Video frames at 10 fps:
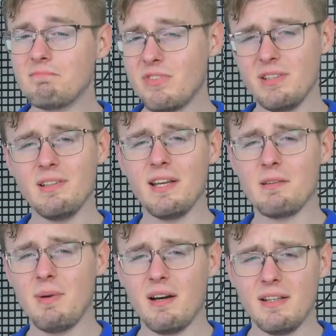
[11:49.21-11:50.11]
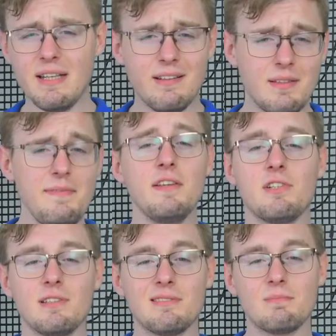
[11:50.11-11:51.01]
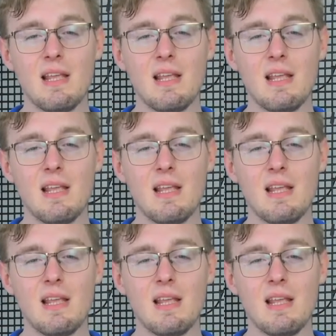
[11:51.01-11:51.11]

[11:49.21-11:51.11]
really like about it and the features.